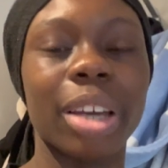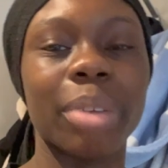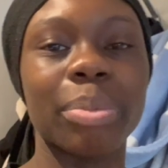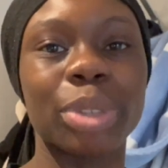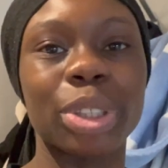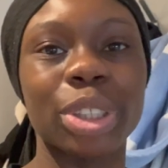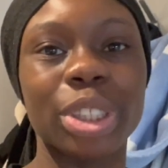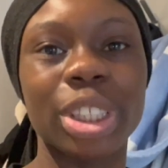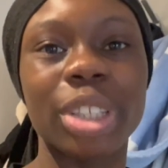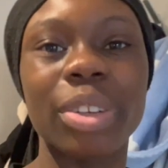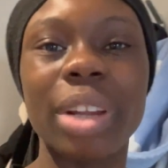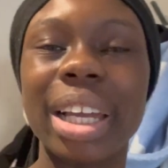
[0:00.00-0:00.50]

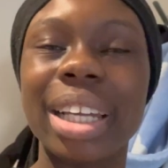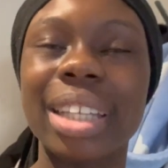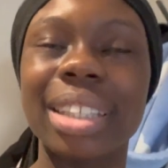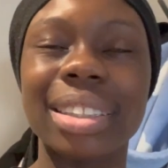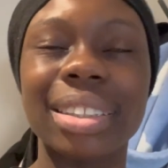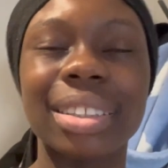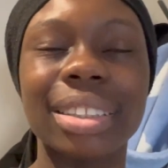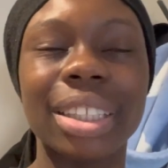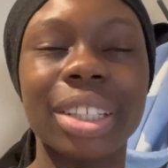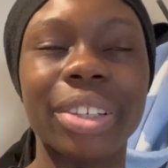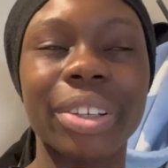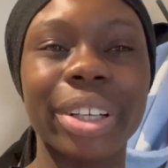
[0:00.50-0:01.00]
just for like the
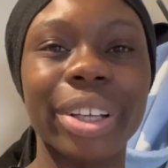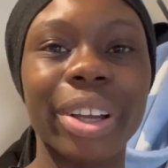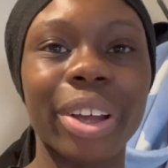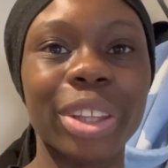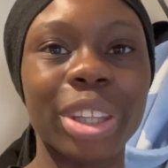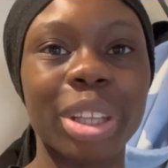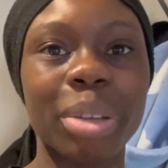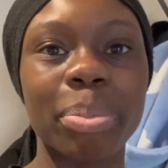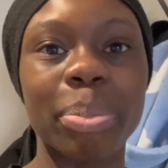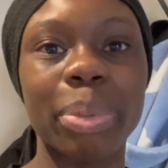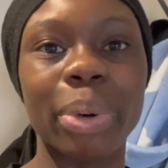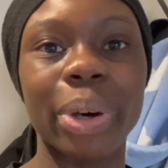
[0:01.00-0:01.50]
scenery on
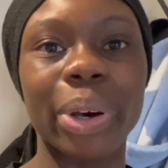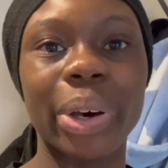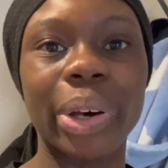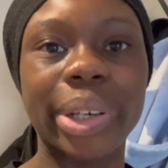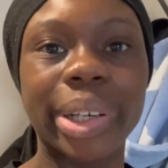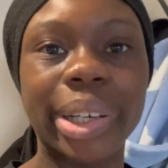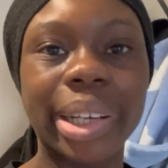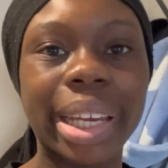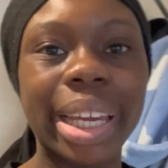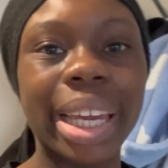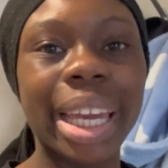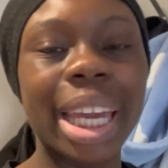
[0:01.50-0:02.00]
the boat.